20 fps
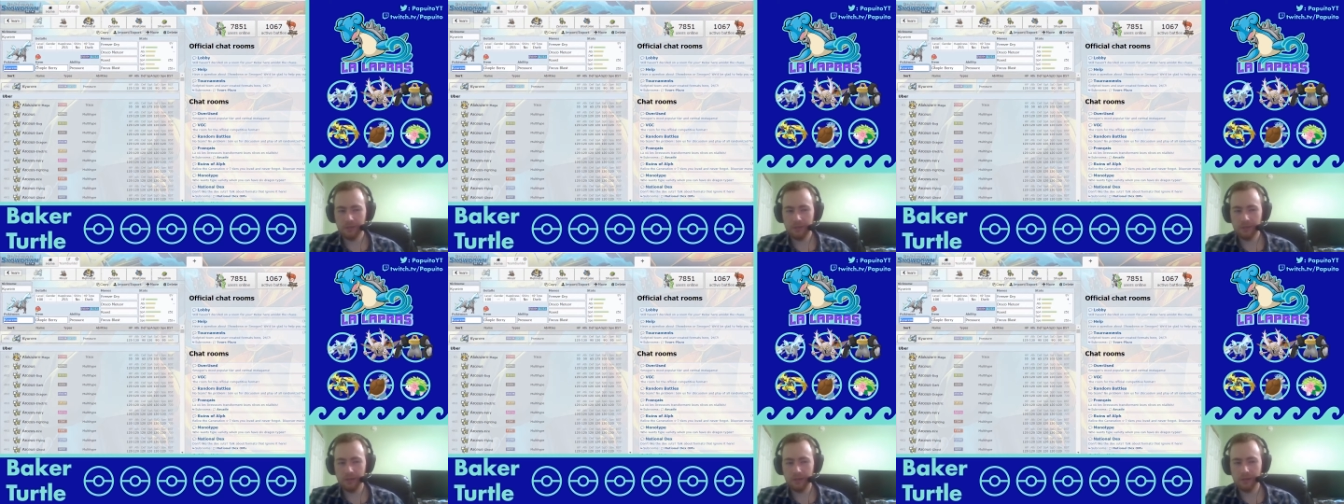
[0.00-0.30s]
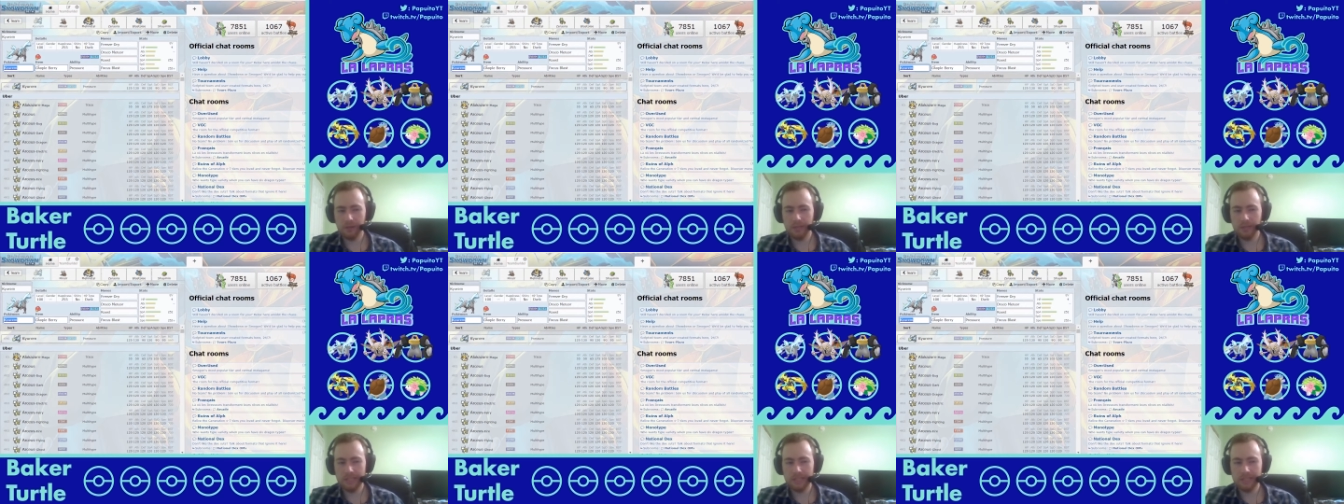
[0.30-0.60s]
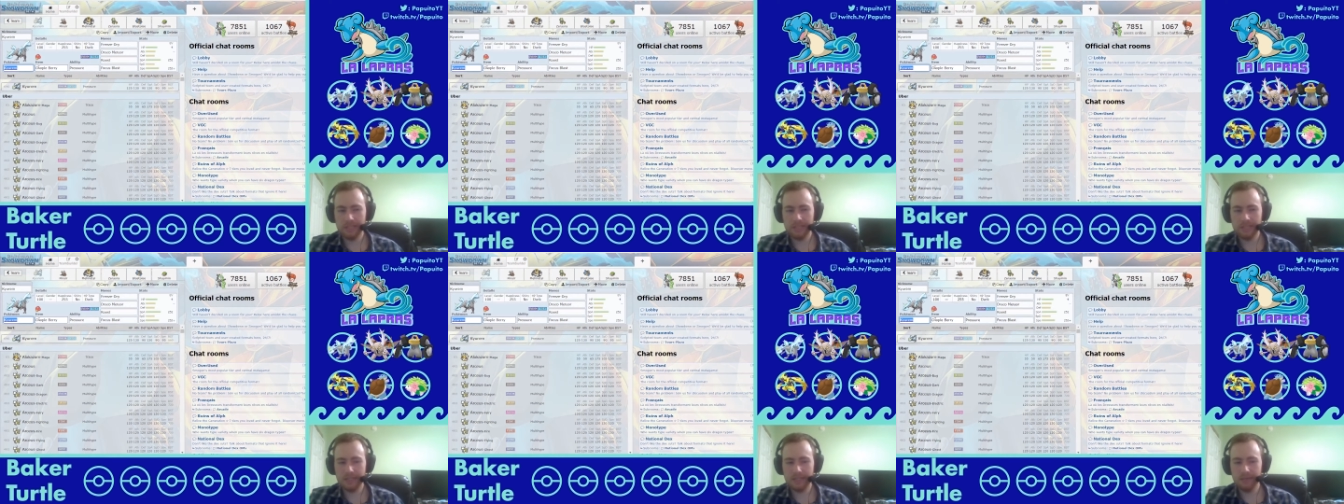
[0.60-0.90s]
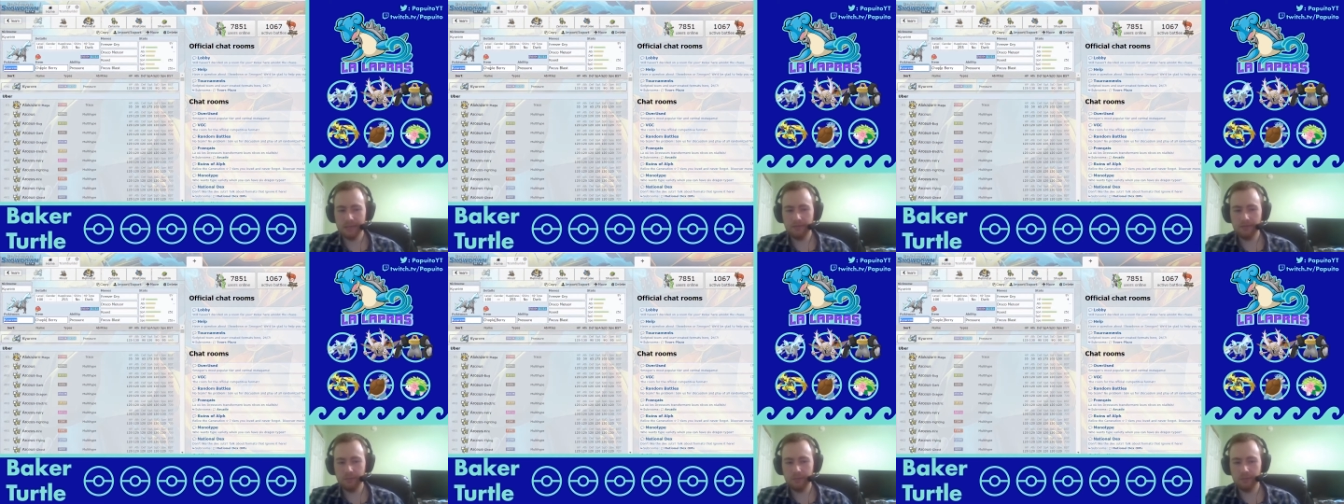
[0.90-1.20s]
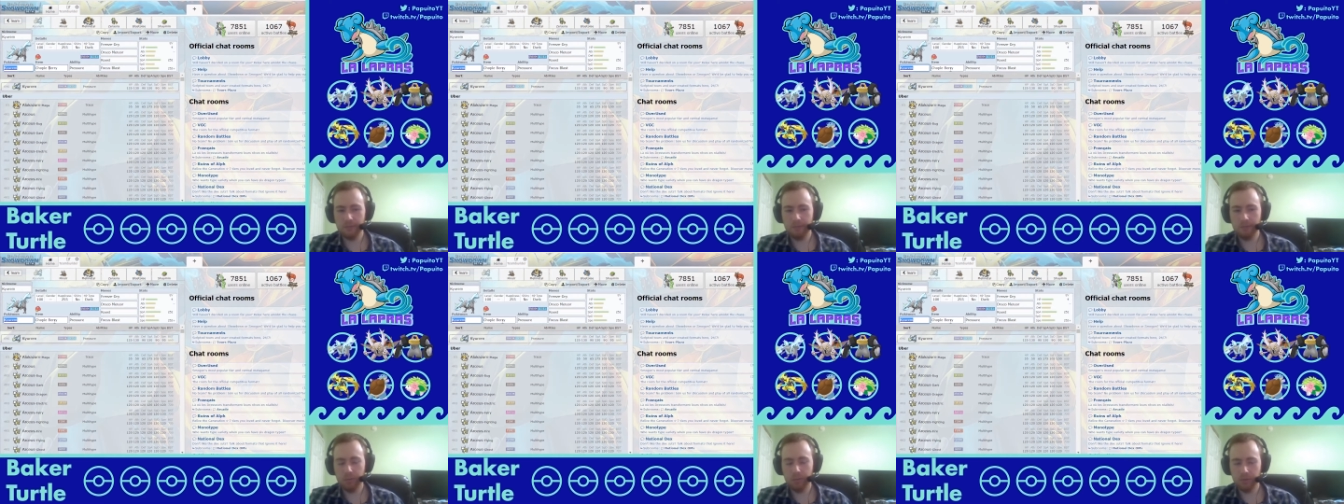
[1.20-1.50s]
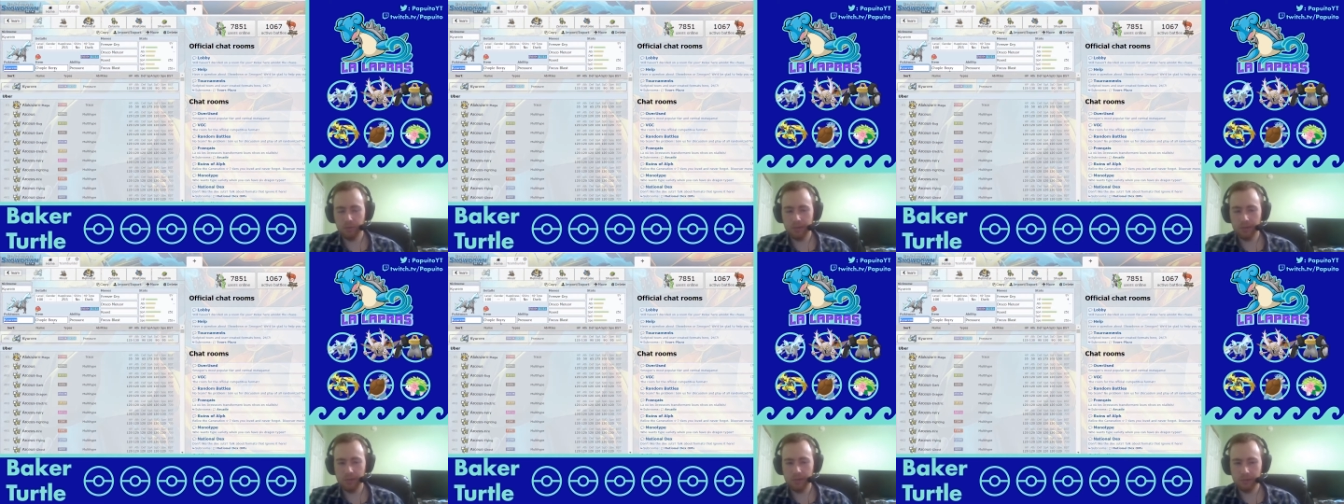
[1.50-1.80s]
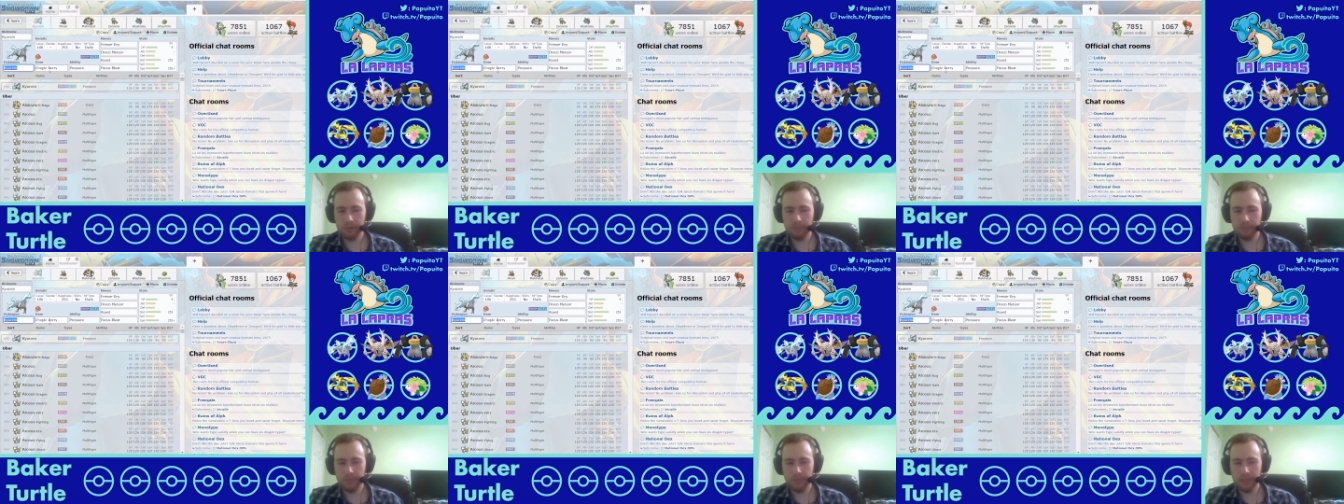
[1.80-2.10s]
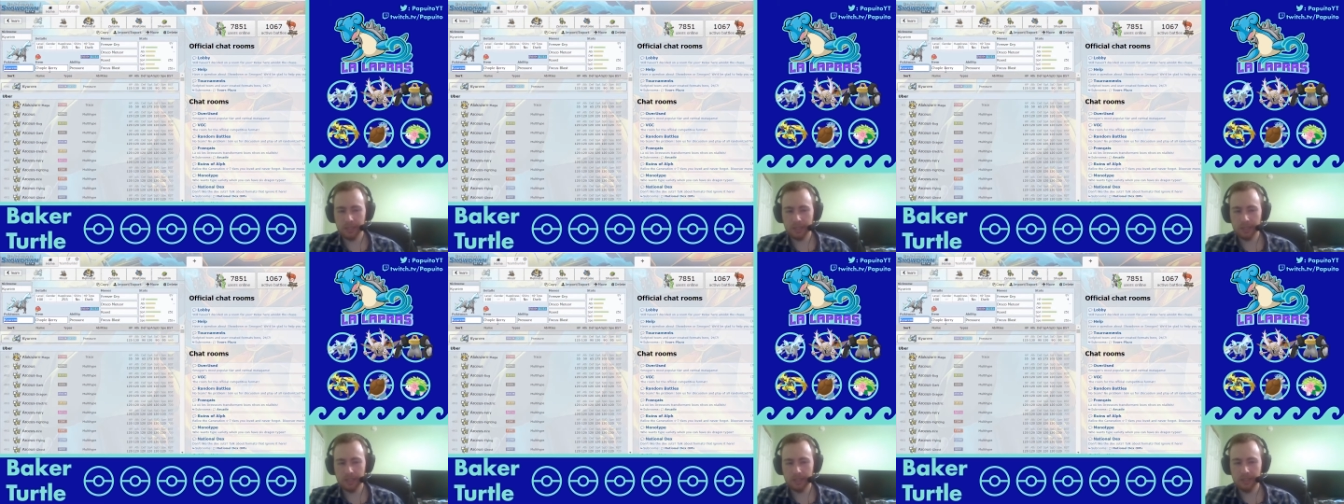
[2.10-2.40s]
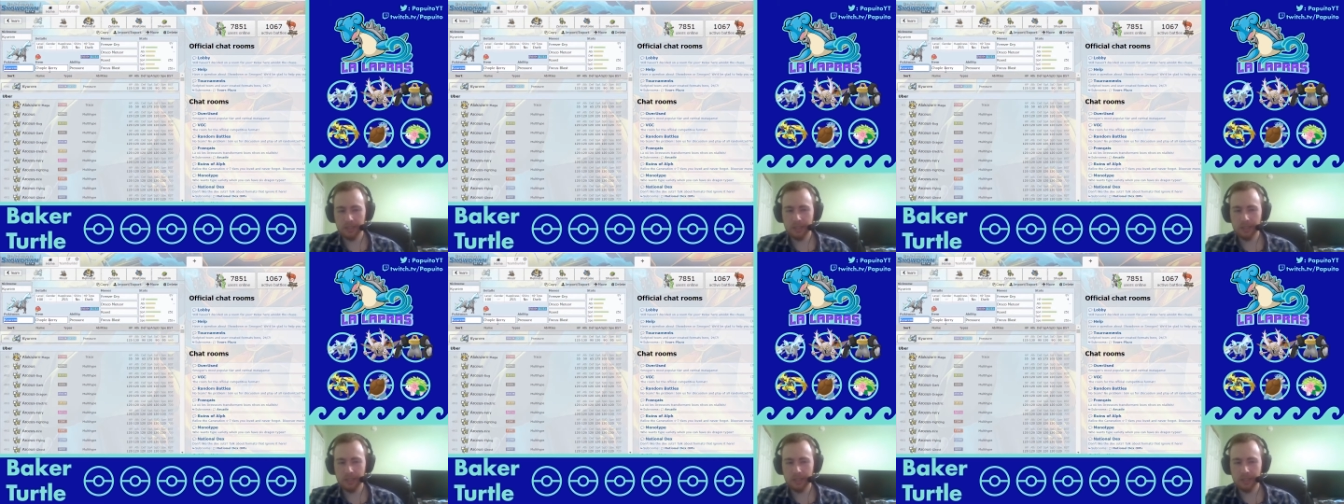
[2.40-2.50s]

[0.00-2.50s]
a safer, bulkier pick.